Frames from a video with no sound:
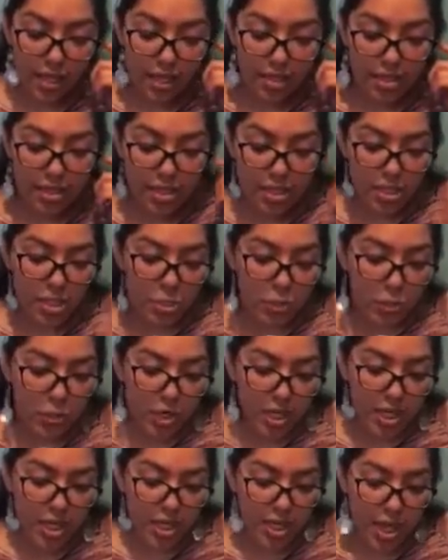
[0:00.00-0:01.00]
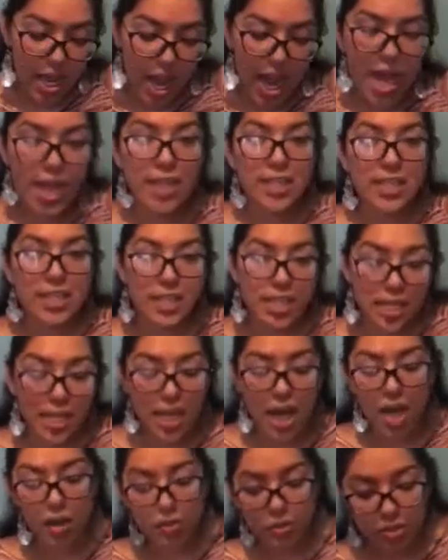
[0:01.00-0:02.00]
this one I
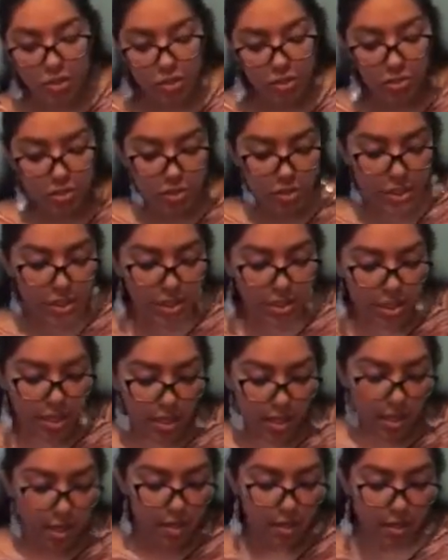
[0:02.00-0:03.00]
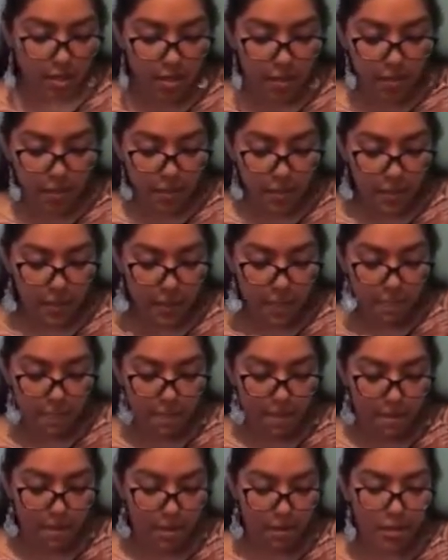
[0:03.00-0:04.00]
think I will use that
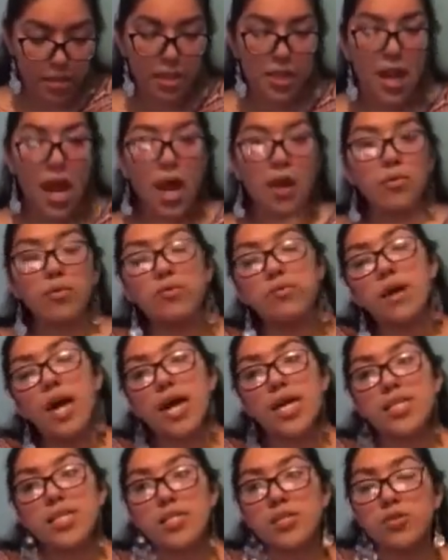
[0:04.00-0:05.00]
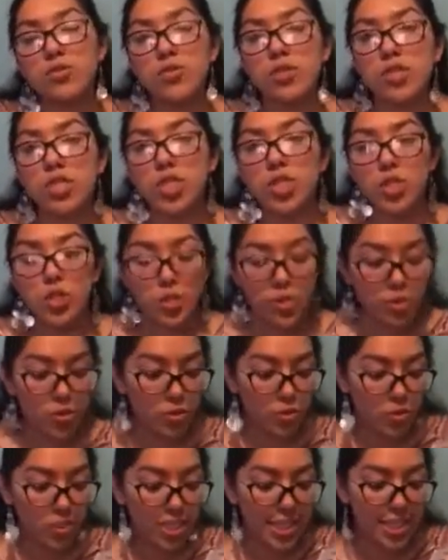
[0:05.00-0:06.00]
I will ask students
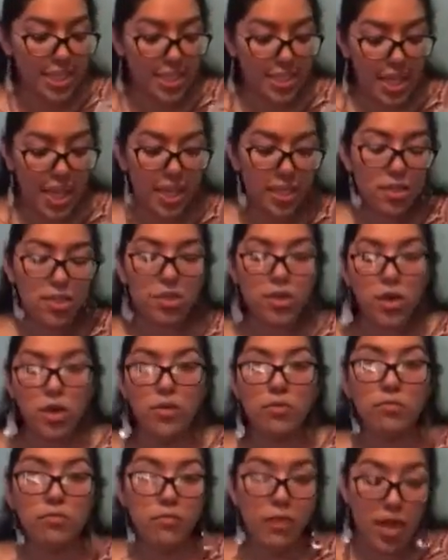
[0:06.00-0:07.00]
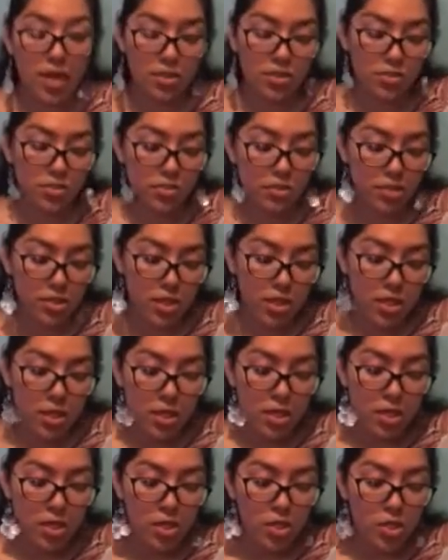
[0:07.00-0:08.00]
to design their own fractals
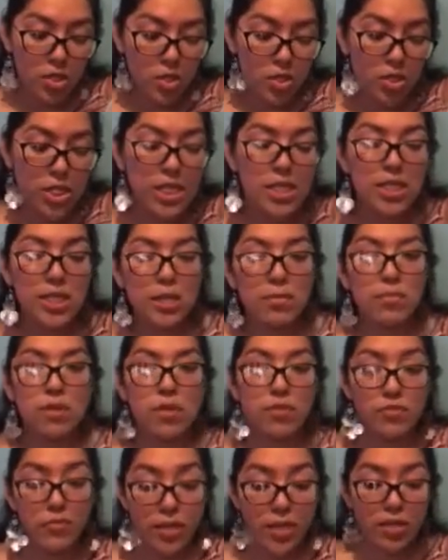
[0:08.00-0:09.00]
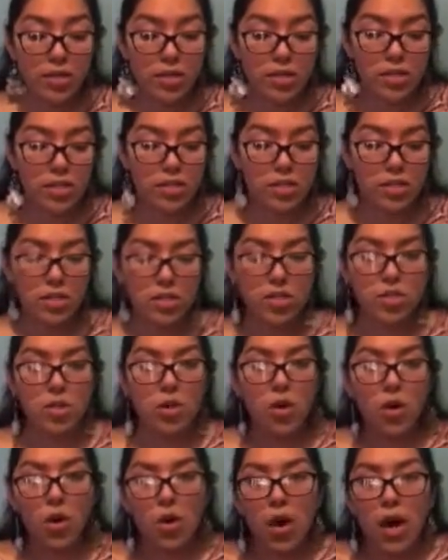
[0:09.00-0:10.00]
using similar figures.
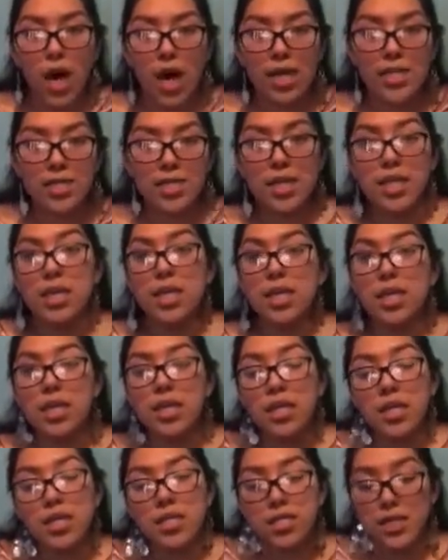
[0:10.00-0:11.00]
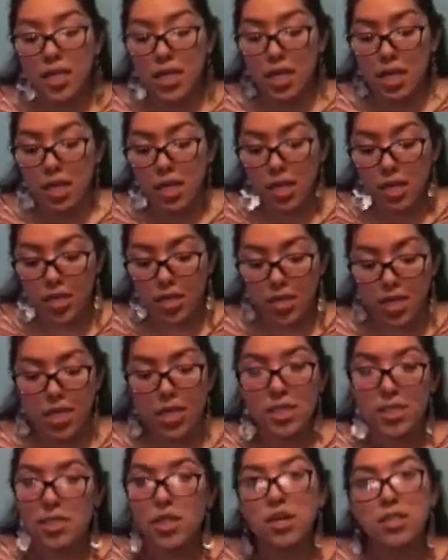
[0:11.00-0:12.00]
So as they
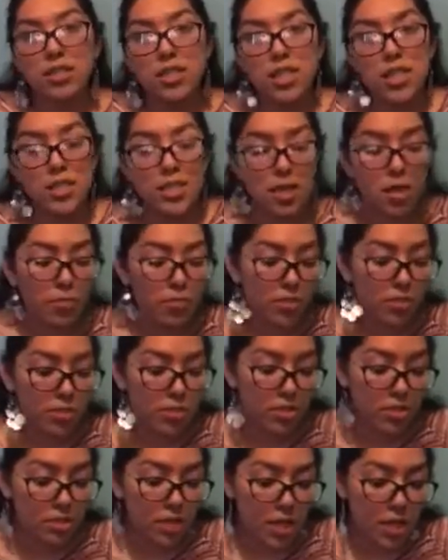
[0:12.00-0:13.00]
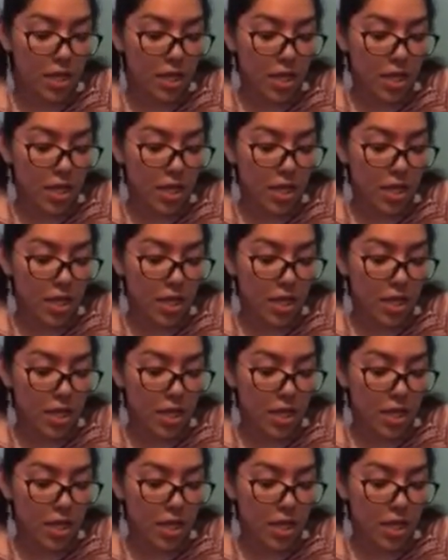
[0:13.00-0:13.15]
saw the examples,